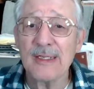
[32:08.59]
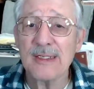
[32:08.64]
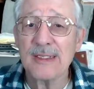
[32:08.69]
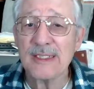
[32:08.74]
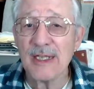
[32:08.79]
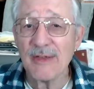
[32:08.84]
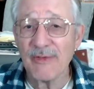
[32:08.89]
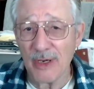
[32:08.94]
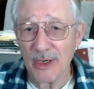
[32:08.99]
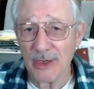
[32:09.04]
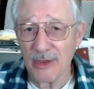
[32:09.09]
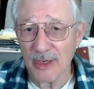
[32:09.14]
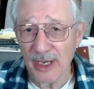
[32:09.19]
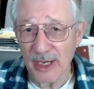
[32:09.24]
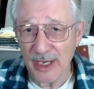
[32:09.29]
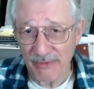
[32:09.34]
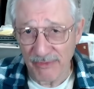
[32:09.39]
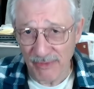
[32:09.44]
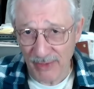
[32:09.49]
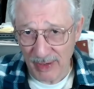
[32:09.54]

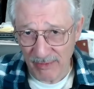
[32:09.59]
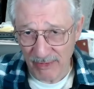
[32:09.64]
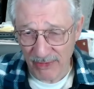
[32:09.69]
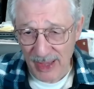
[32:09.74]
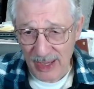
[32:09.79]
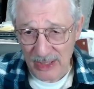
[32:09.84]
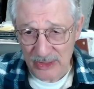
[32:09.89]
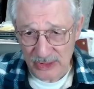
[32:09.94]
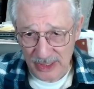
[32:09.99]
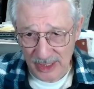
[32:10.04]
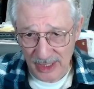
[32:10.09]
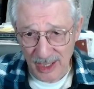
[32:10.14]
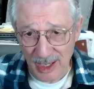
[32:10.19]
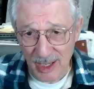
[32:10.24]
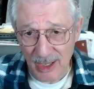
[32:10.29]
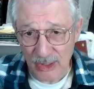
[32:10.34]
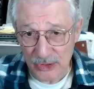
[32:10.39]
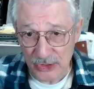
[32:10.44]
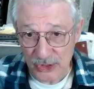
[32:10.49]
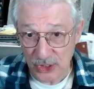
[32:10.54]

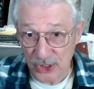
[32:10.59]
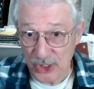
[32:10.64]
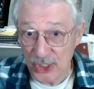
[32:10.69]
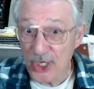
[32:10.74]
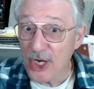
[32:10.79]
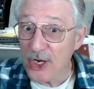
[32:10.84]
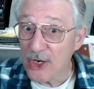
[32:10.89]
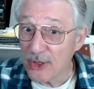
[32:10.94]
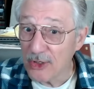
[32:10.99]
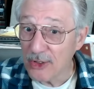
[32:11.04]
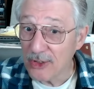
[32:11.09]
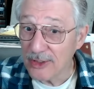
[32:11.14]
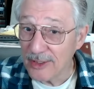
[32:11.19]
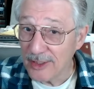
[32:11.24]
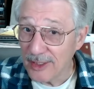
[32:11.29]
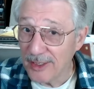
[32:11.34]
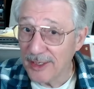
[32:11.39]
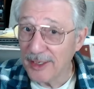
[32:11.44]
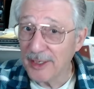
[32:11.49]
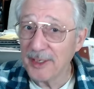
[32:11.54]
$785,000 a year
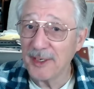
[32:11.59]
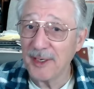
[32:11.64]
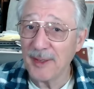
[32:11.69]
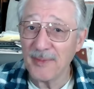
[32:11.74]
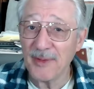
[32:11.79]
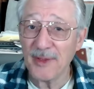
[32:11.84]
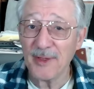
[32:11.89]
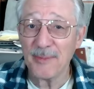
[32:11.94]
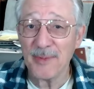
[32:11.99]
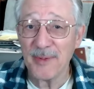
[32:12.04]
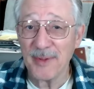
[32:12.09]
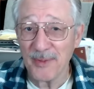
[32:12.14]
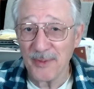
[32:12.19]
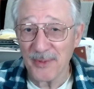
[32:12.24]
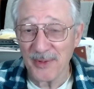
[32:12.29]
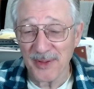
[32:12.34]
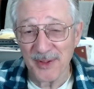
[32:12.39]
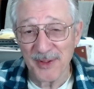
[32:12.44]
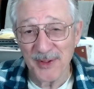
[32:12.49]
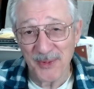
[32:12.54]
in income to be
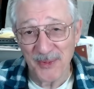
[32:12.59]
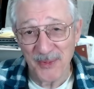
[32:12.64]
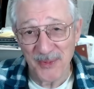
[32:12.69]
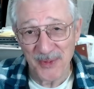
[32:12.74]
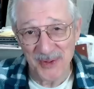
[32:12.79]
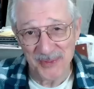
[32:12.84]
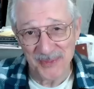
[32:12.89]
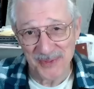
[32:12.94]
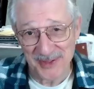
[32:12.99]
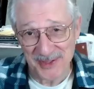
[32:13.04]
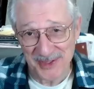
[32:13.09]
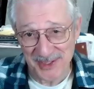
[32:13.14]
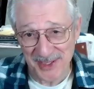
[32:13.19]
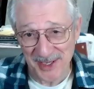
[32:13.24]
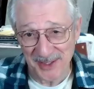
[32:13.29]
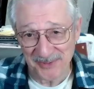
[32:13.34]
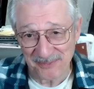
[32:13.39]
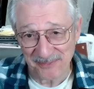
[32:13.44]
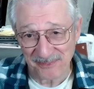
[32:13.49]
within the 1%.